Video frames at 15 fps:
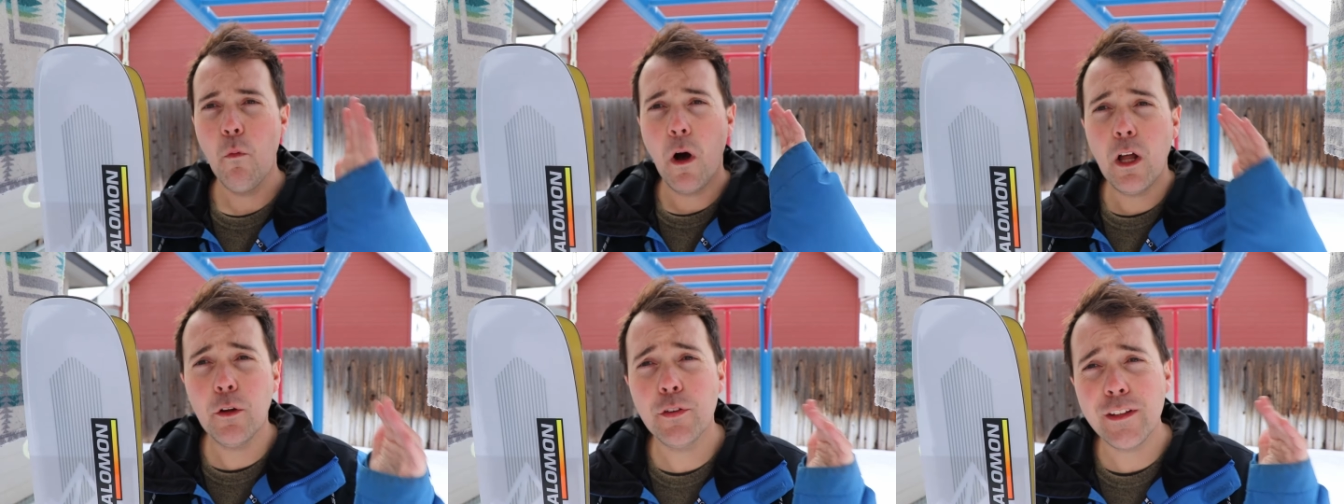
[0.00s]

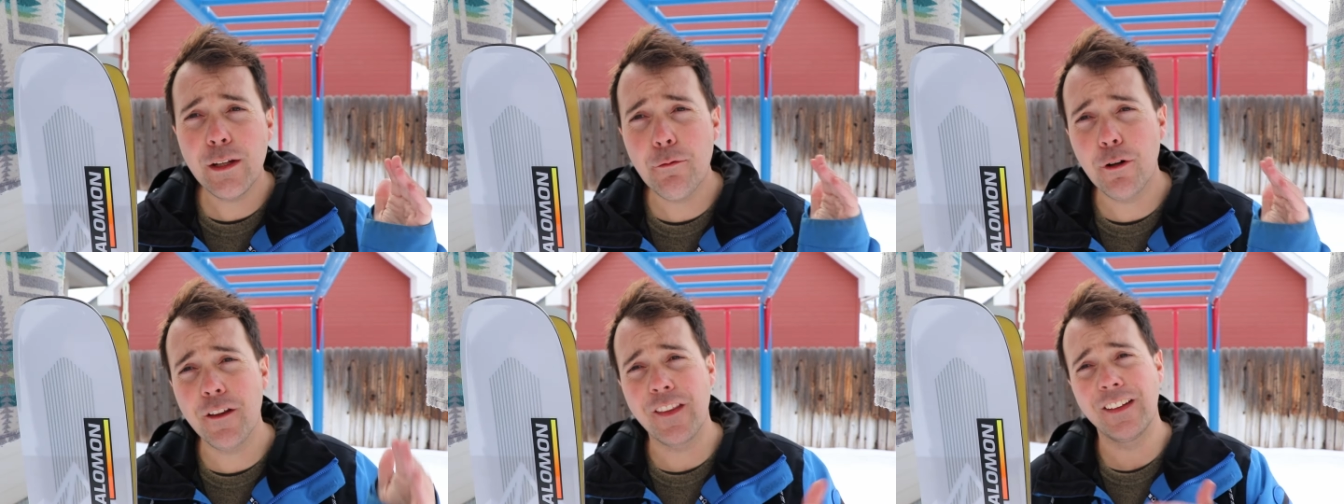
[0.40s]
While I was skiing,
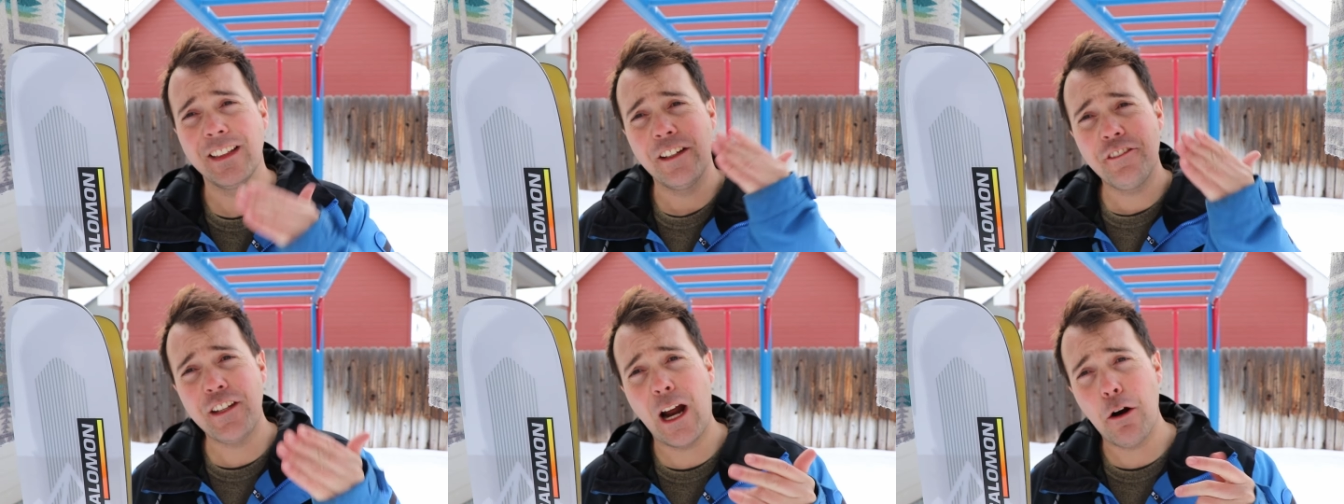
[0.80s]
one of the
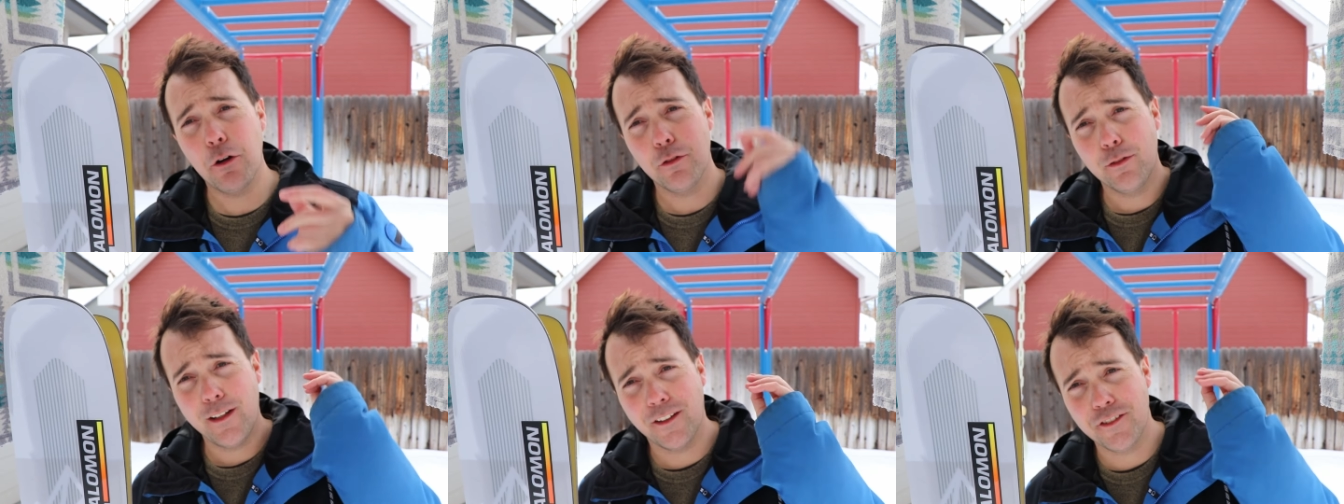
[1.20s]
lift
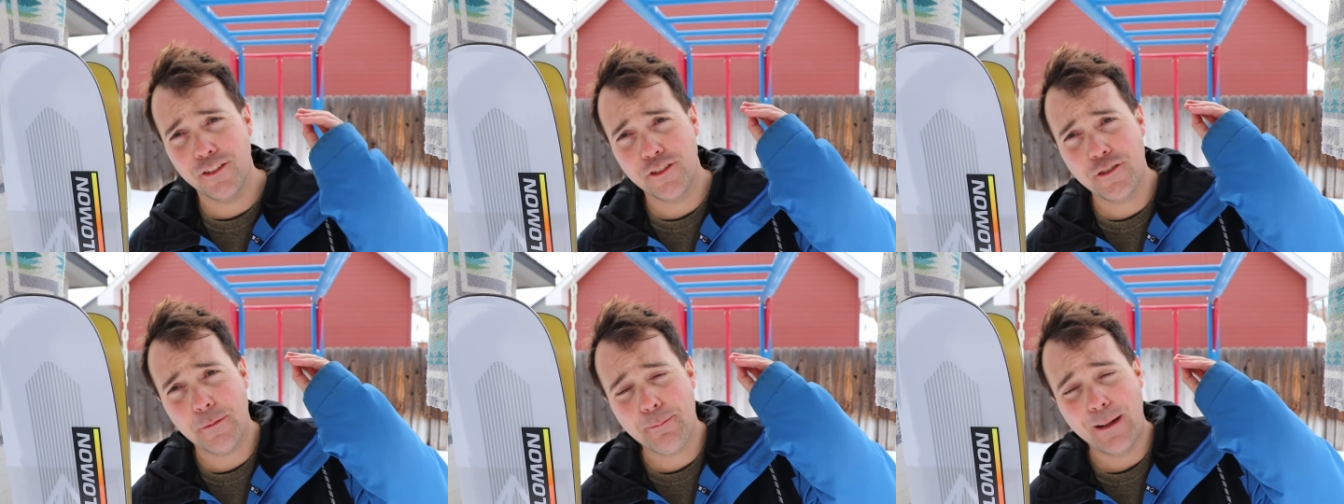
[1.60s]
towers was actually
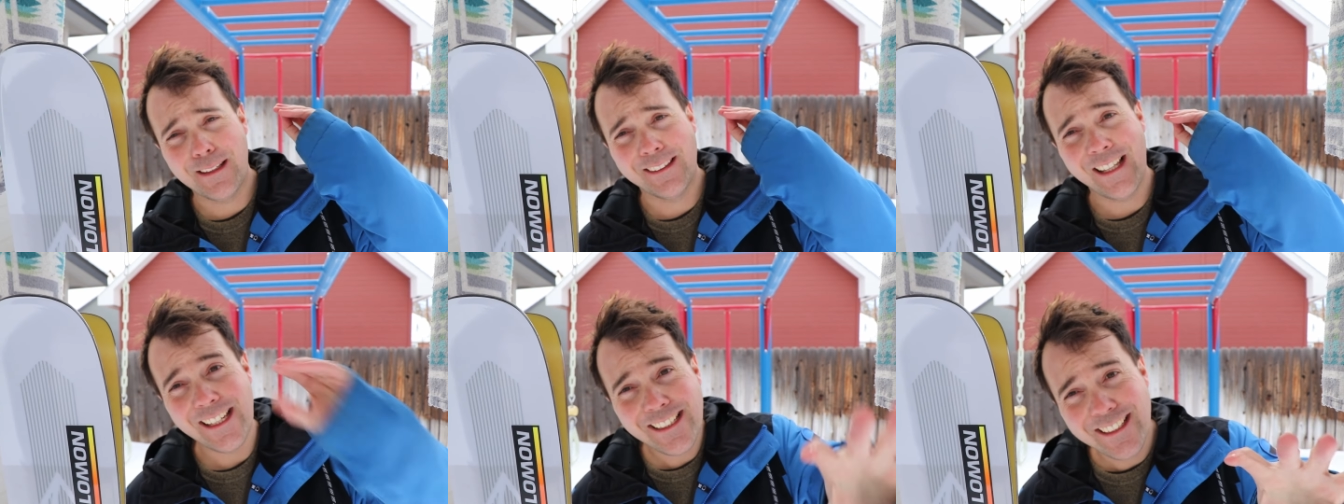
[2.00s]
struck by
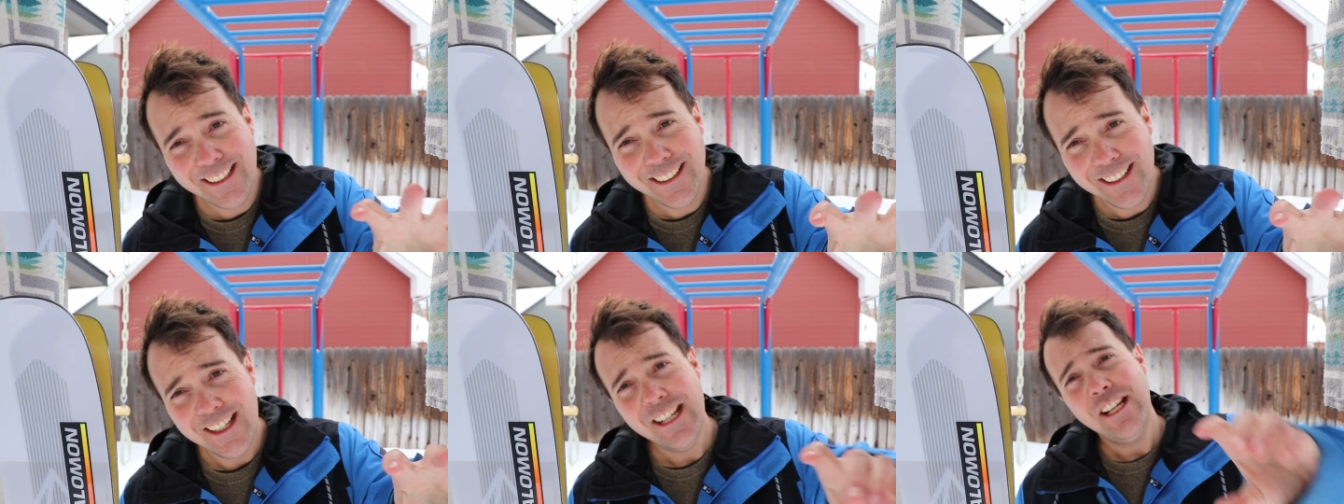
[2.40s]
lightning,